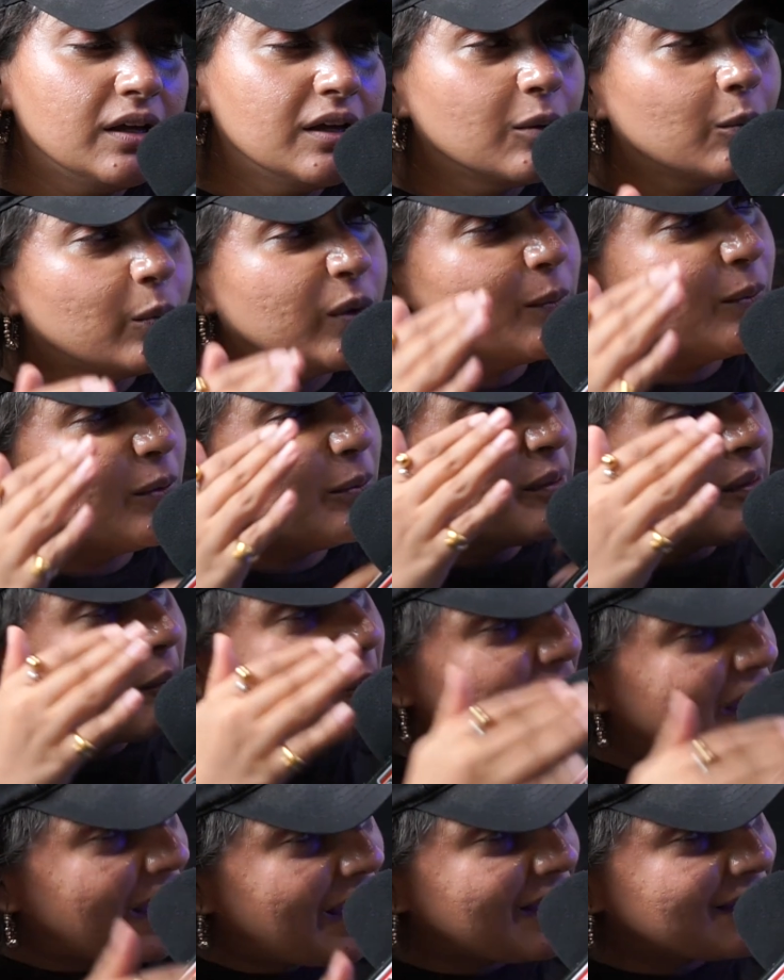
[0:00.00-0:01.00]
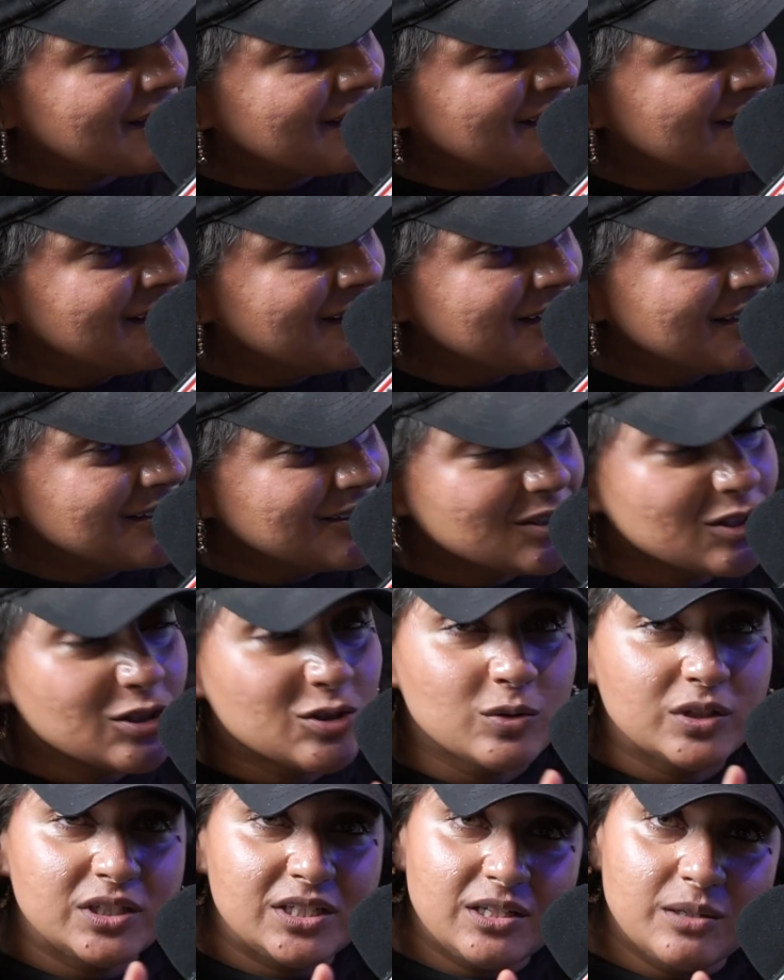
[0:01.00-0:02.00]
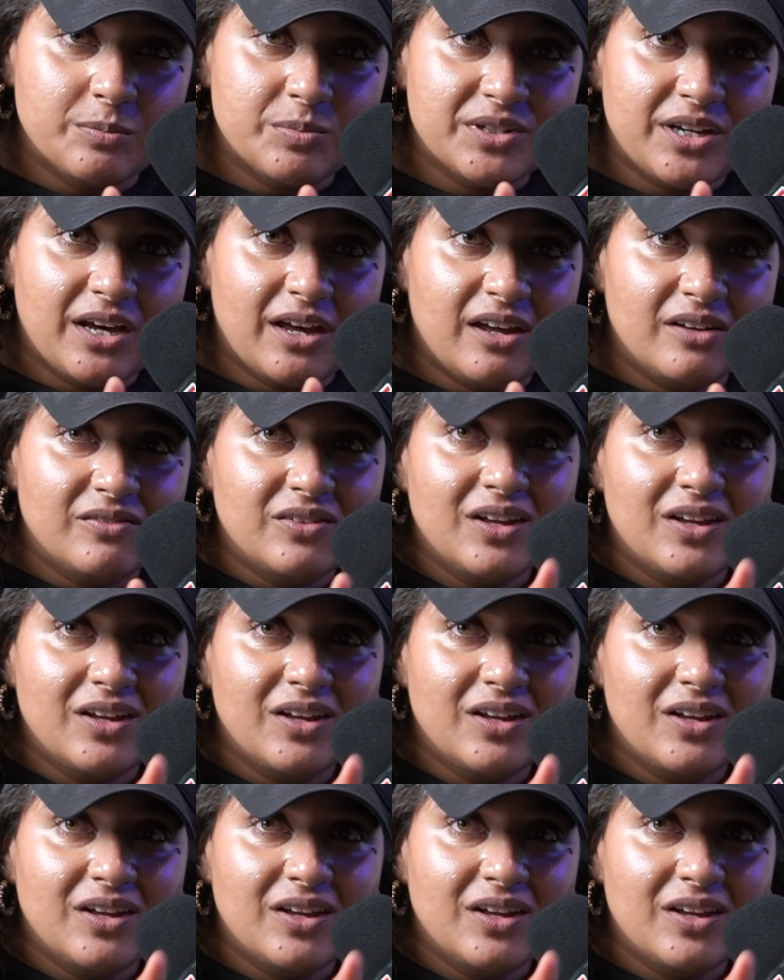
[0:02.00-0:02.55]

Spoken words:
we will be back to do a deep dive.